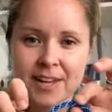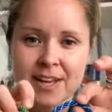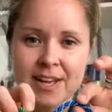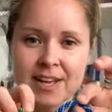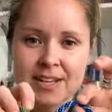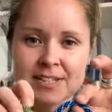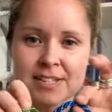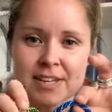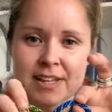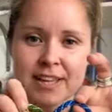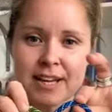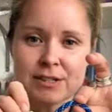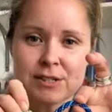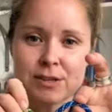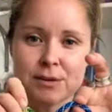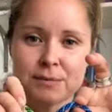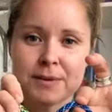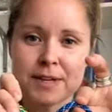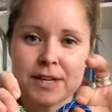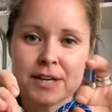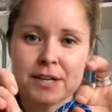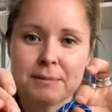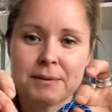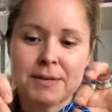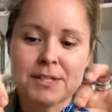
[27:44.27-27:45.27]
So that's what we're
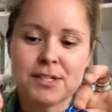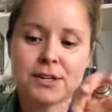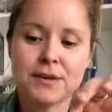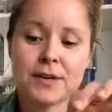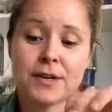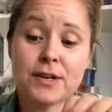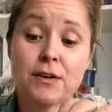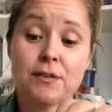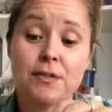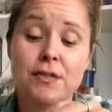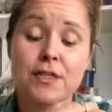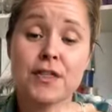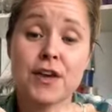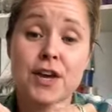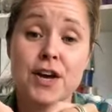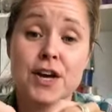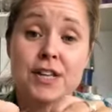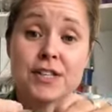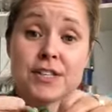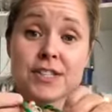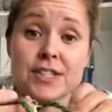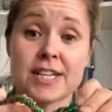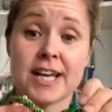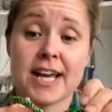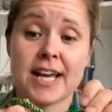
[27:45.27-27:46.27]
going to be doing on
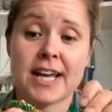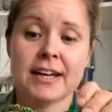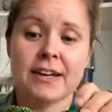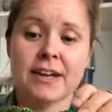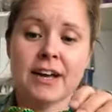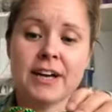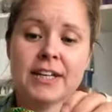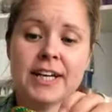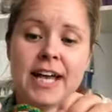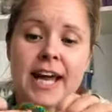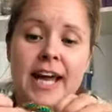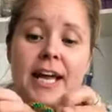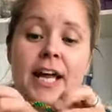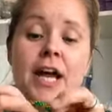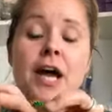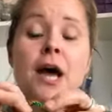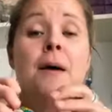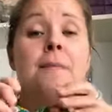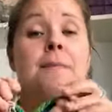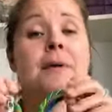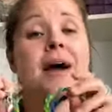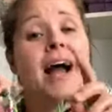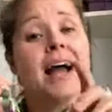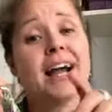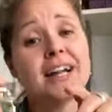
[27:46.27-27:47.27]
Thursday, okay?
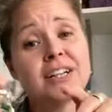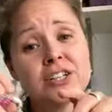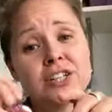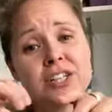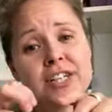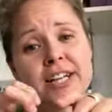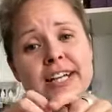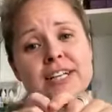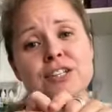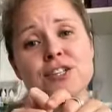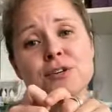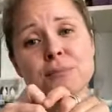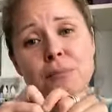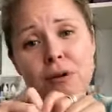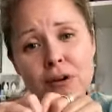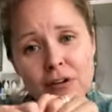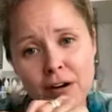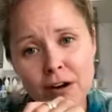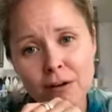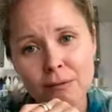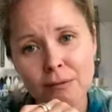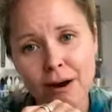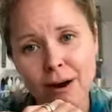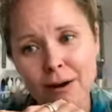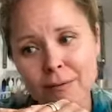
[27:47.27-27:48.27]
But actually,
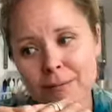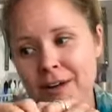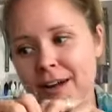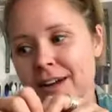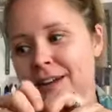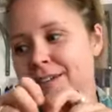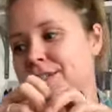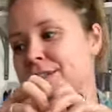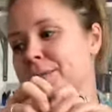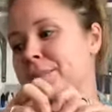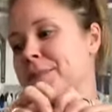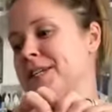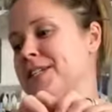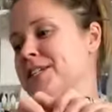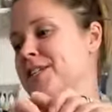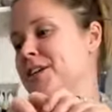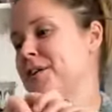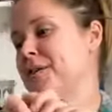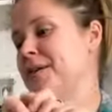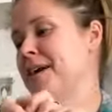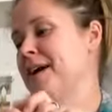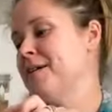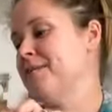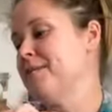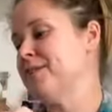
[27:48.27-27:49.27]
tomorrow what I'm going to be
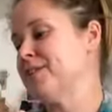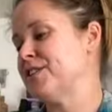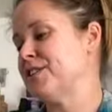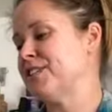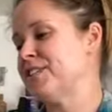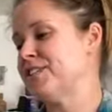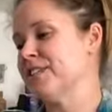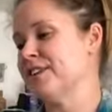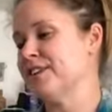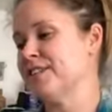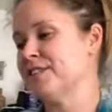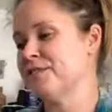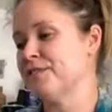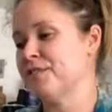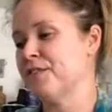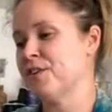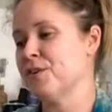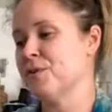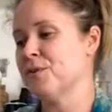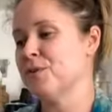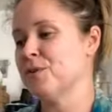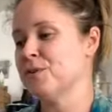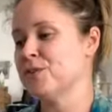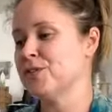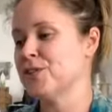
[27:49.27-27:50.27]
doing, which is nice for
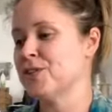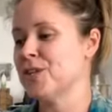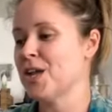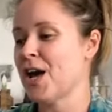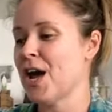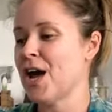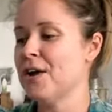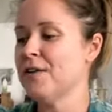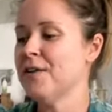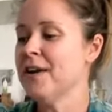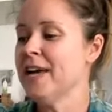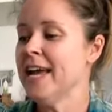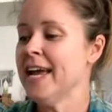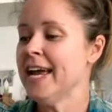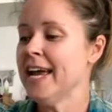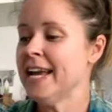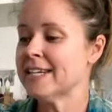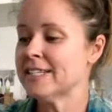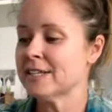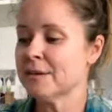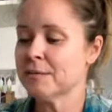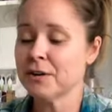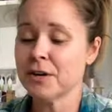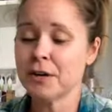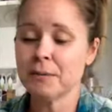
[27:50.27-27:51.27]
you all to know,
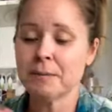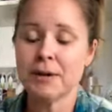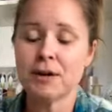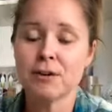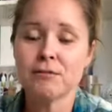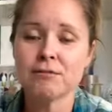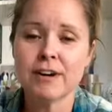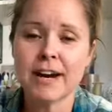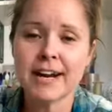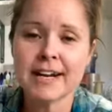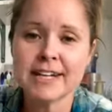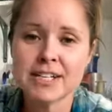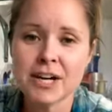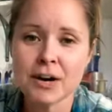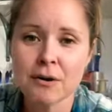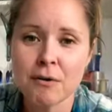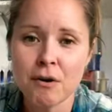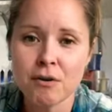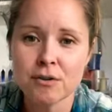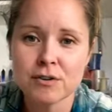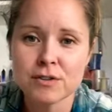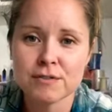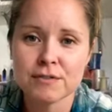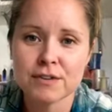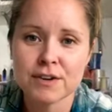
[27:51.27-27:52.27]
is I'm going to be on Radio
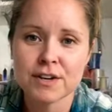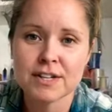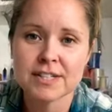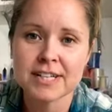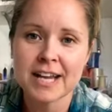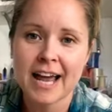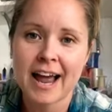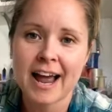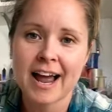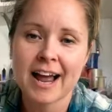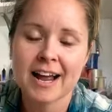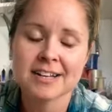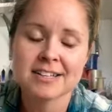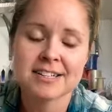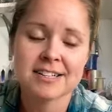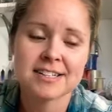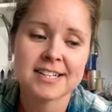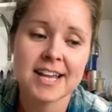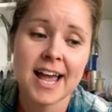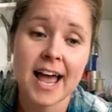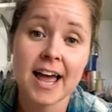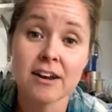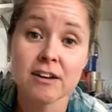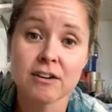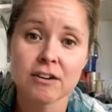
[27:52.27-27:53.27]
Oxford at
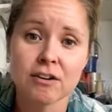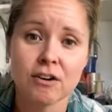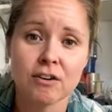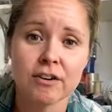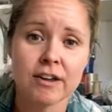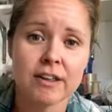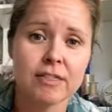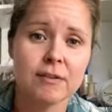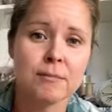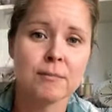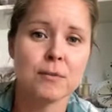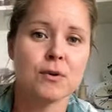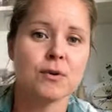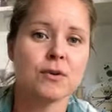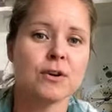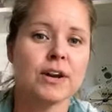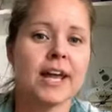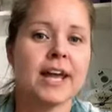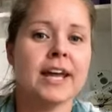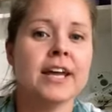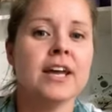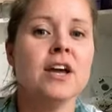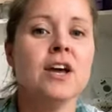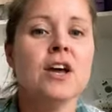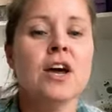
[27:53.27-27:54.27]
10 o'clock in the
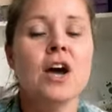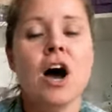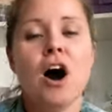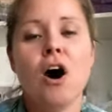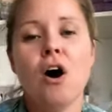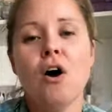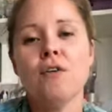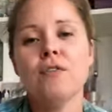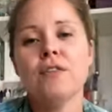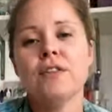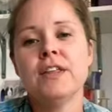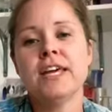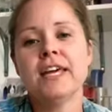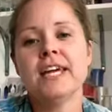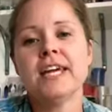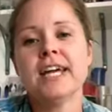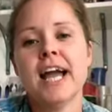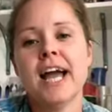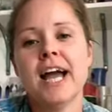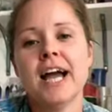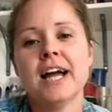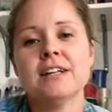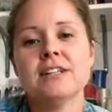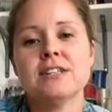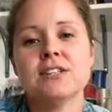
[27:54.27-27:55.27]
morning on the
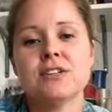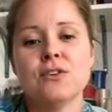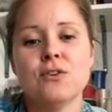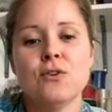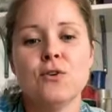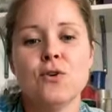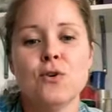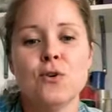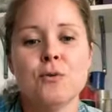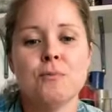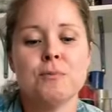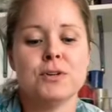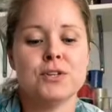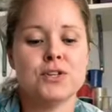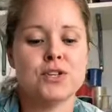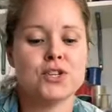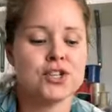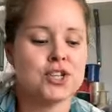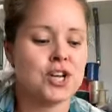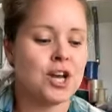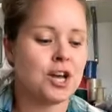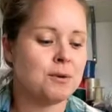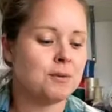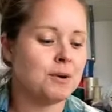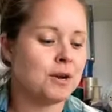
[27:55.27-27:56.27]
Kat Orman
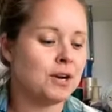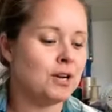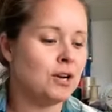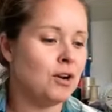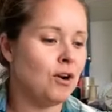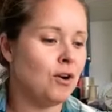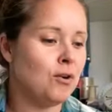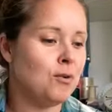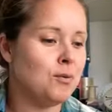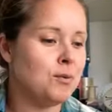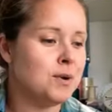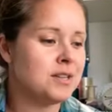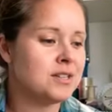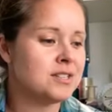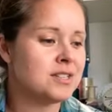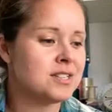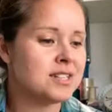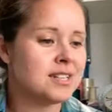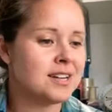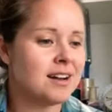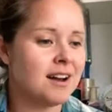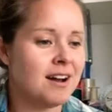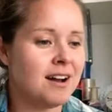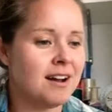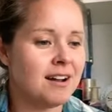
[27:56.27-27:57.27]
show, along with
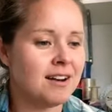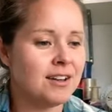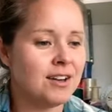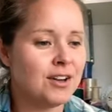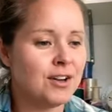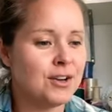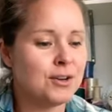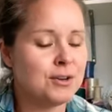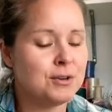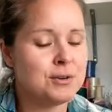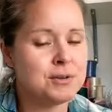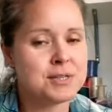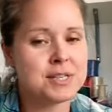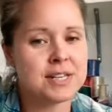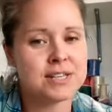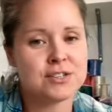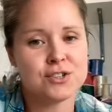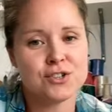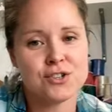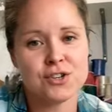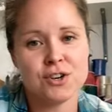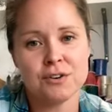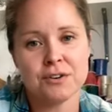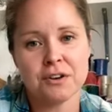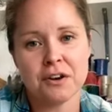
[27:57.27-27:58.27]
Scarlett, who's a
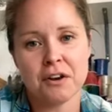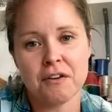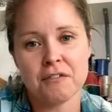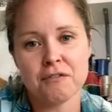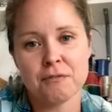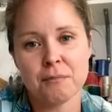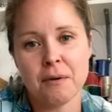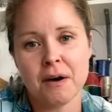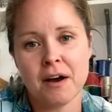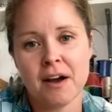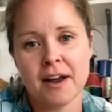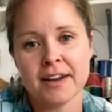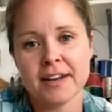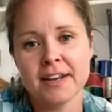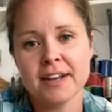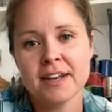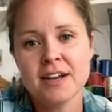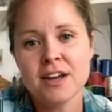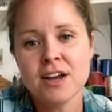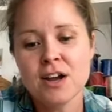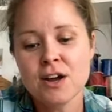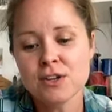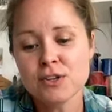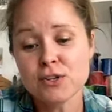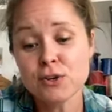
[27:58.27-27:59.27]
student of mine,
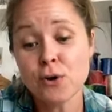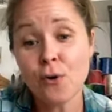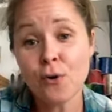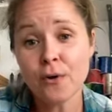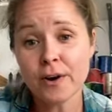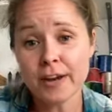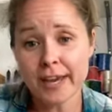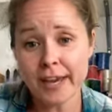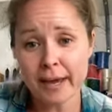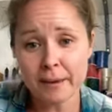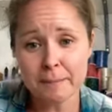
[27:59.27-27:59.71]
talking